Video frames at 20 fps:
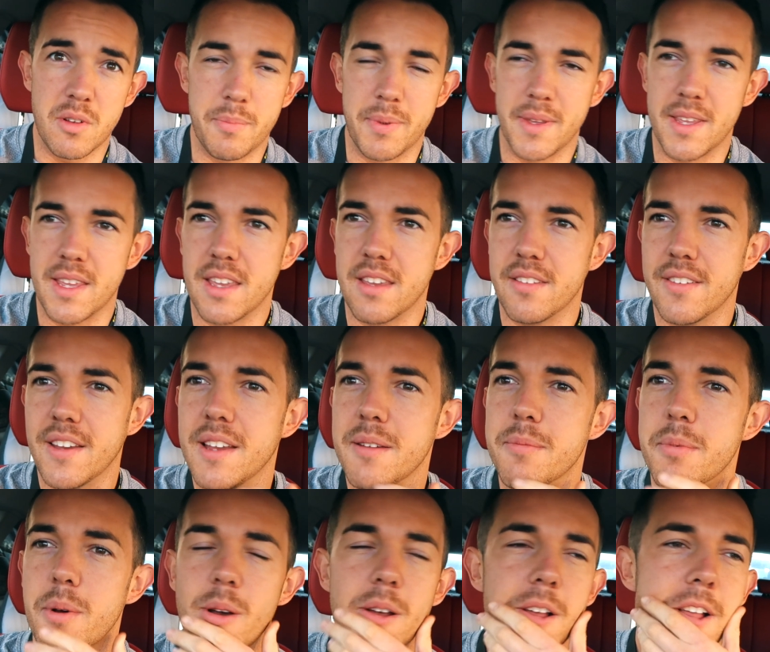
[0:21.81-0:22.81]
not Pete either,
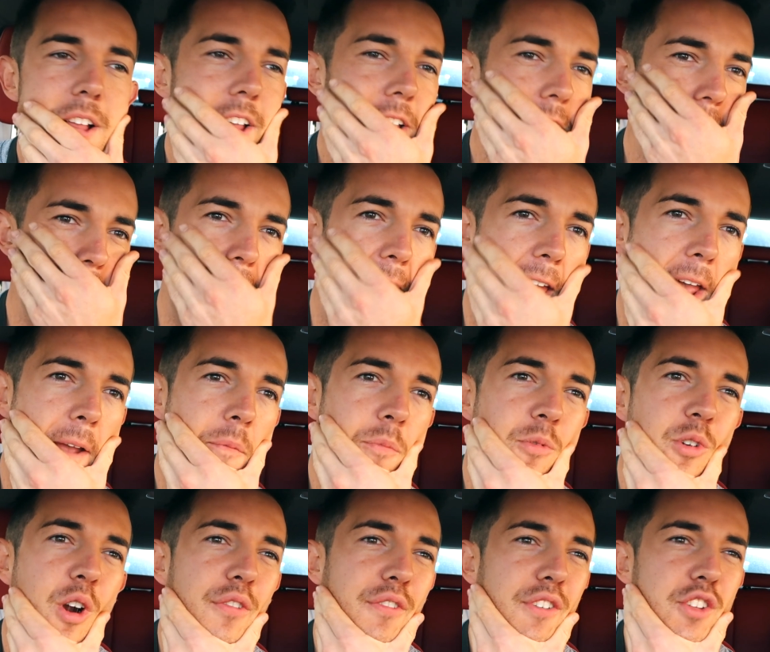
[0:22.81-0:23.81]
but um,
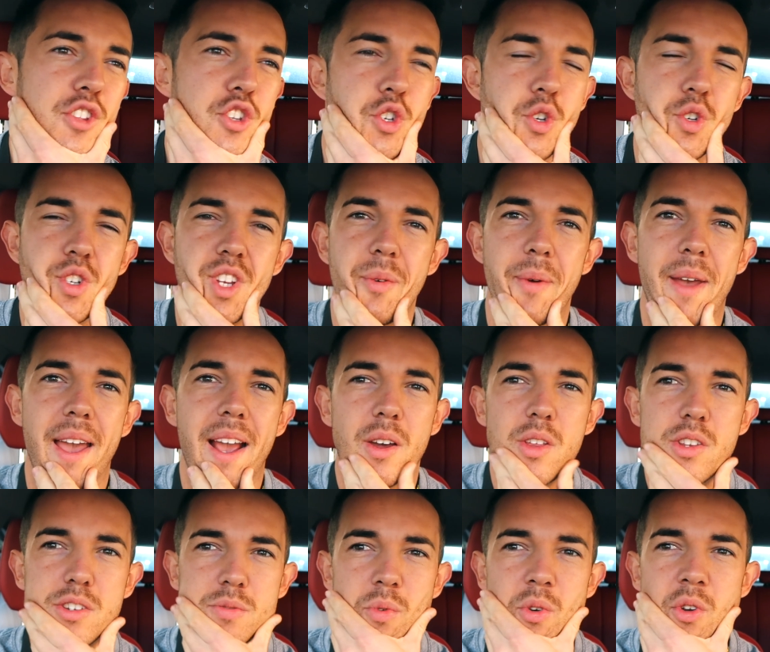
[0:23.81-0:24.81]
we're off for a juicy
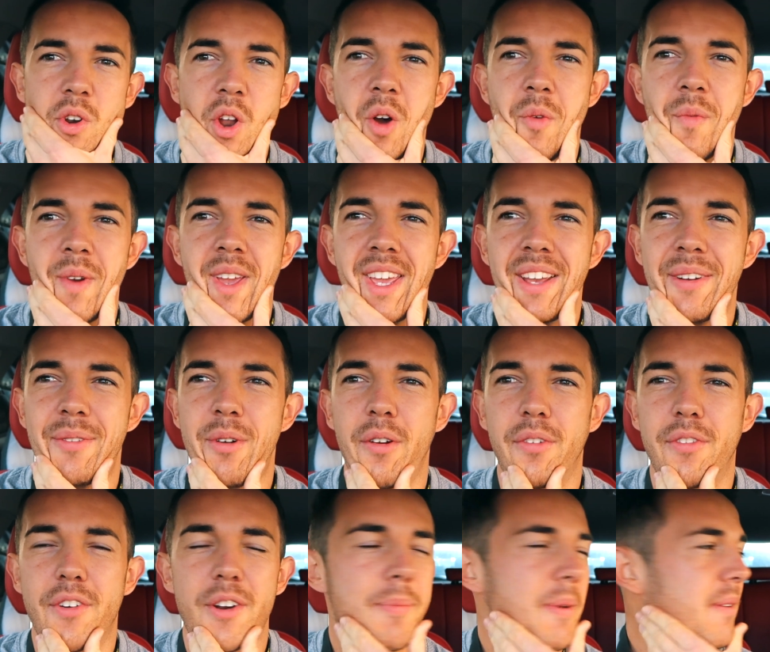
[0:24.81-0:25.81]
workout this morning, aren't we? We're
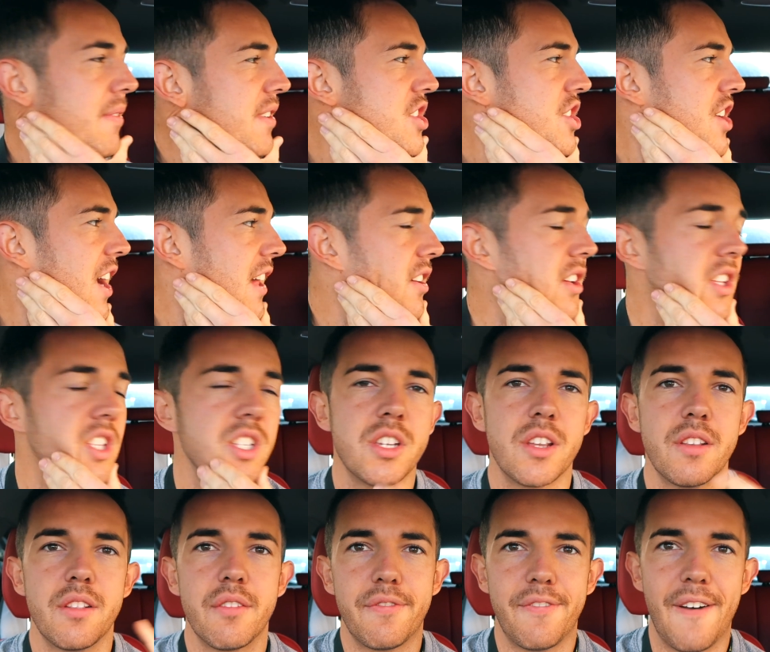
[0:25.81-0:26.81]
off for a bit of a challenge,
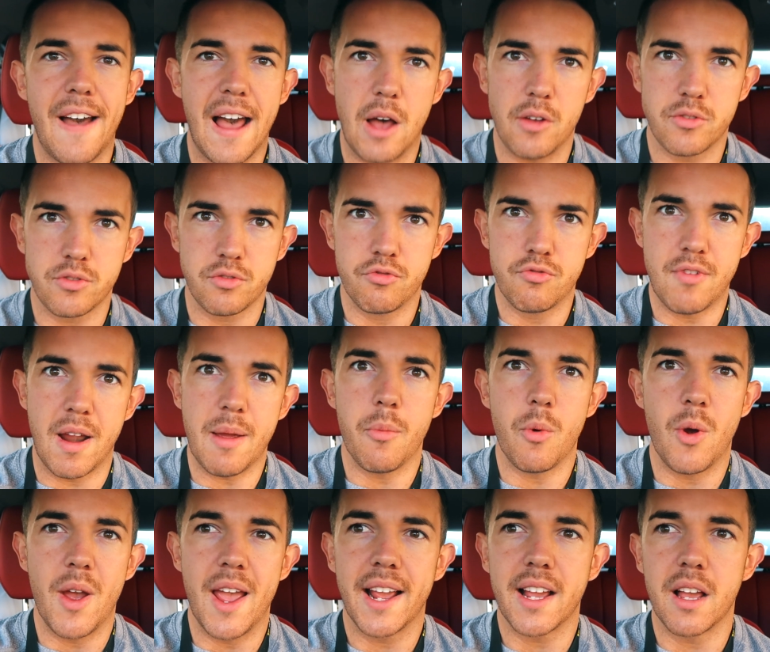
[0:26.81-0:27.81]
the thousand rep
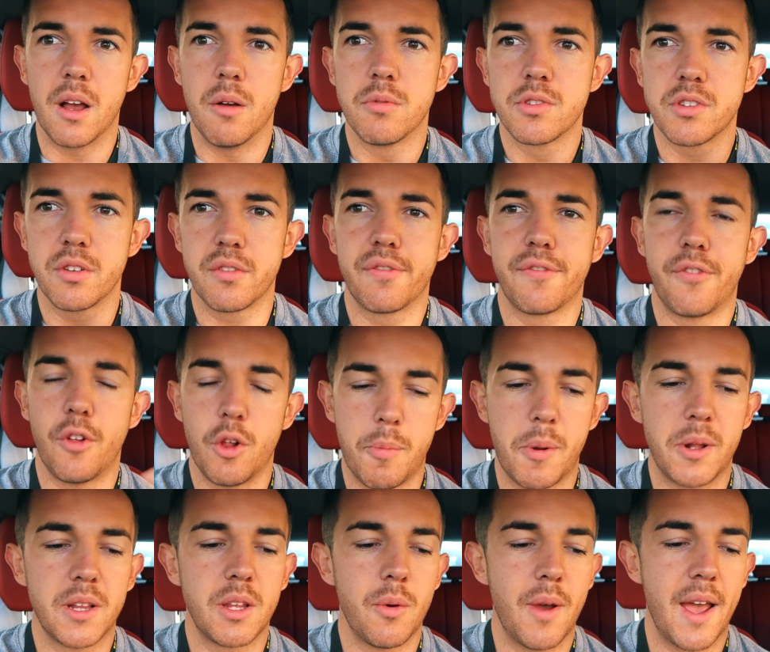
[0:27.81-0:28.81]
workout. So it's full
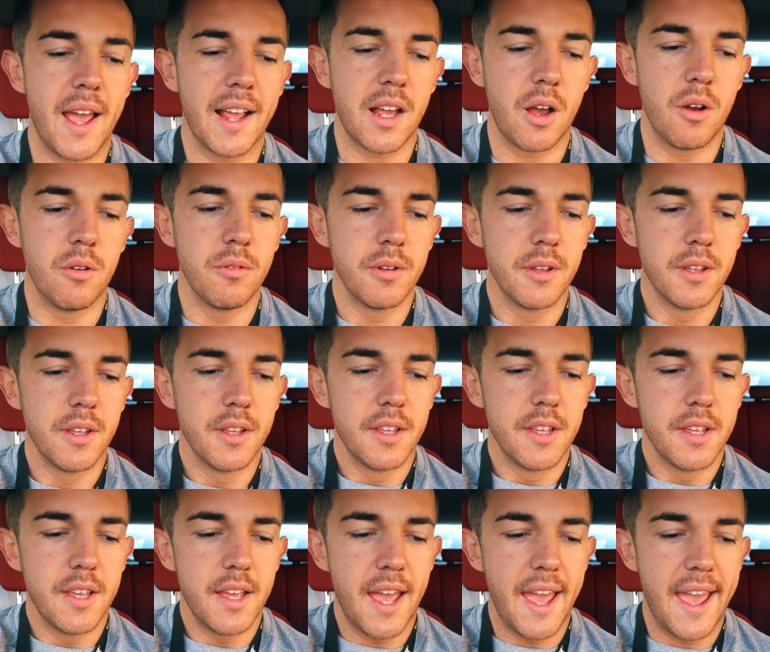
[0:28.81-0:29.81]
body workout.
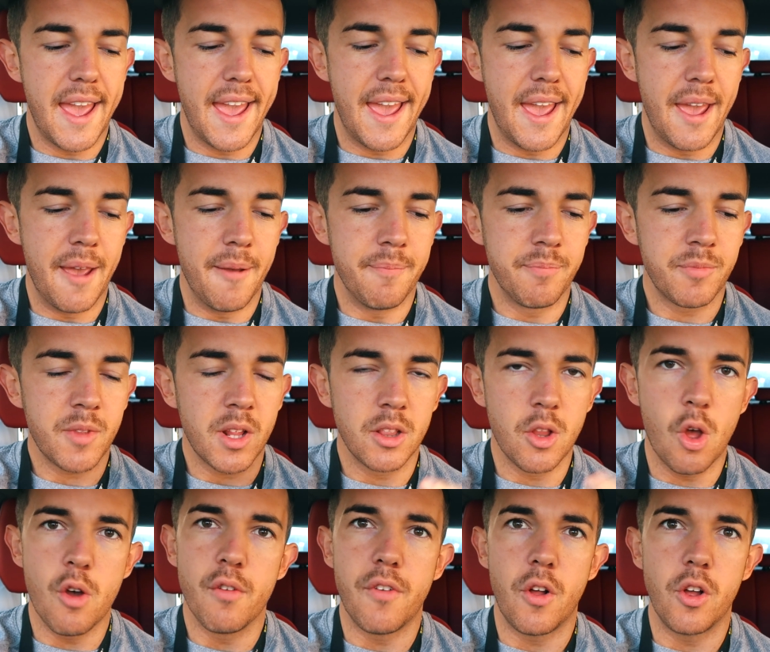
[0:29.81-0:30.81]
A um,
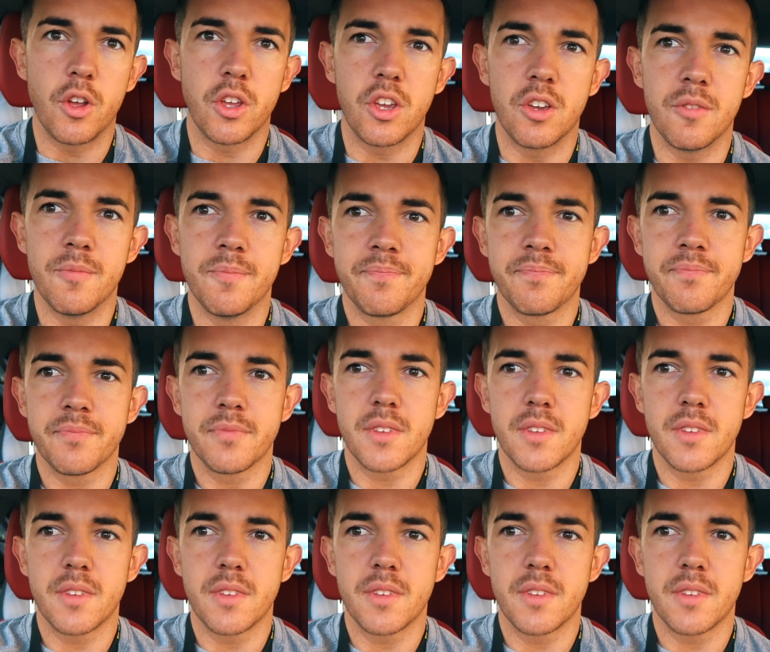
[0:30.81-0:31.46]
lot of volume,